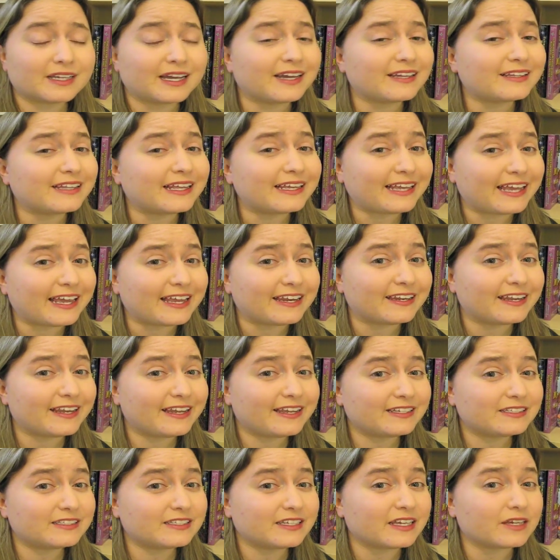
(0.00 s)
I like
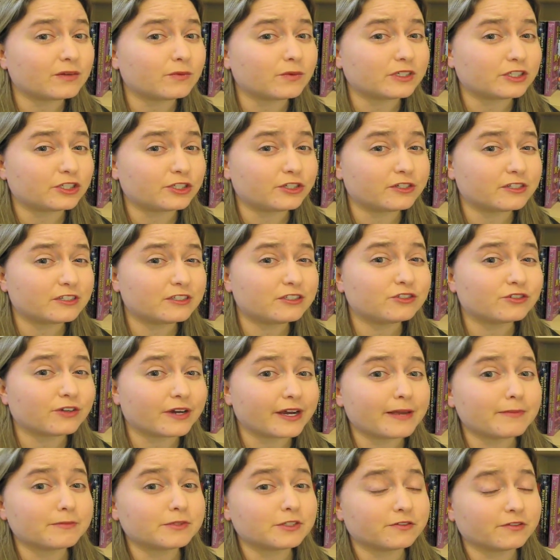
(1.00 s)
endings in which good
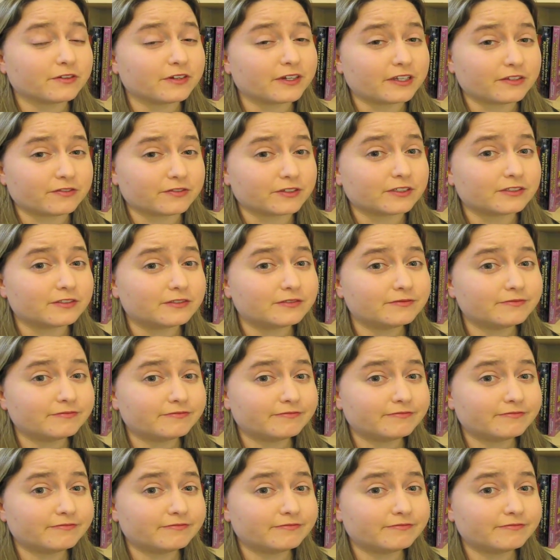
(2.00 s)
triumphs over evil.